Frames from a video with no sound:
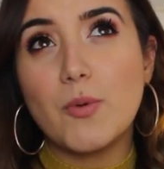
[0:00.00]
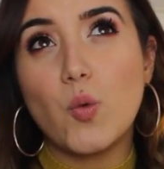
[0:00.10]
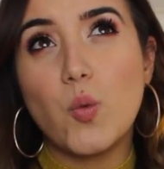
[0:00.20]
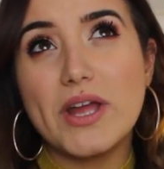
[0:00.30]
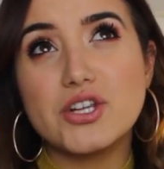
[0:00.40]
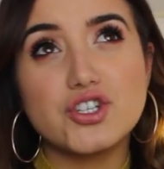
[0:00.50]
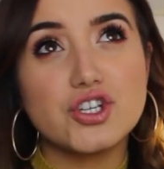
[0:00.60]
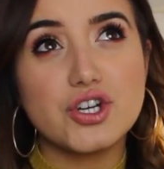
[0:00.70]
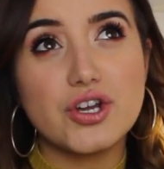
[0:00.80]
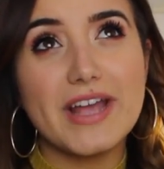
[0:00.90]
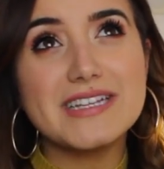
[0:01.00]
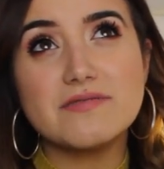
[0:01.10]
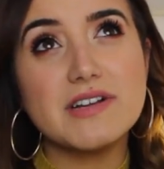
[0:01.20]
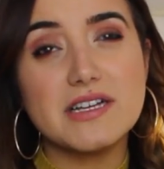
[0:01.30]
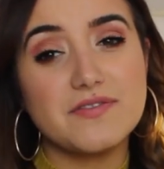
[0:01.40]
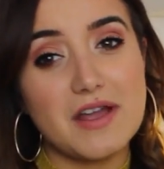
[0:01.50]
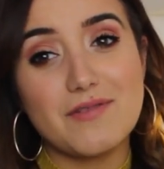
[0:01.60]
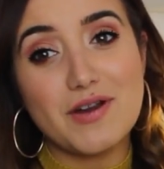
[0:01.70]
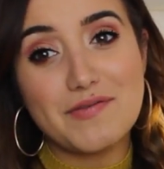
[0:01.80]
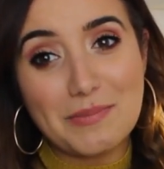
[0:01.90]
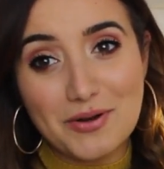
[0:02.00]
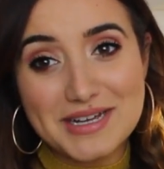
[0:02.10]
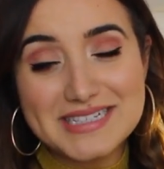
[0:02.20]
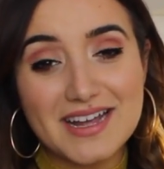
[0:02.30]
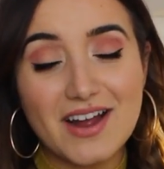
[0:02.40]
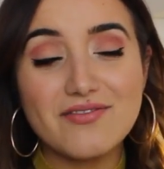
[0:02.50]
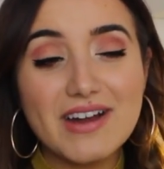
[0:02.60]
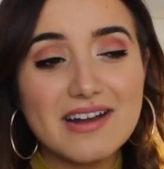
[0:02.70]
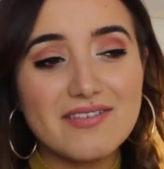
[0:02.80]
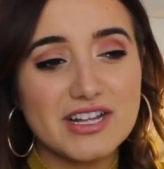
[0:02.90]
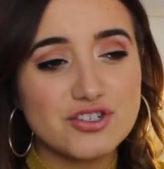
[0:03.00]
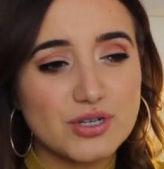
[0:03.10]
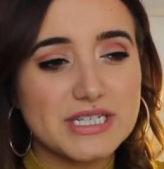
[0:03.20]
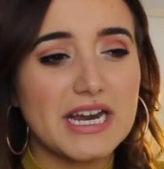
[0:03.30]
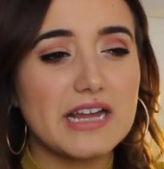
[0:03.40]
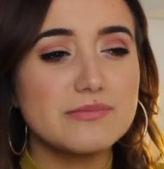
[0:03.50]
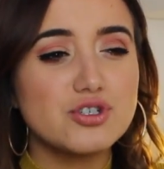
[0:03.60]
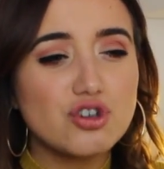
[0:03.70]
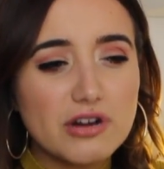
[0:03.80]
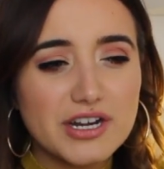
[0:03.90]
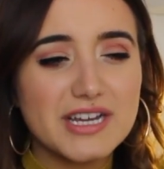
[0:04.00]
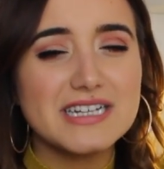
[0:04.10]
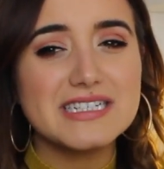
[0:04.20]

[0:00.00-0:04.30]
which isn't really a favourite, if I'm honest. Like, I really, really enjoyed it, and I'm sure I'm going to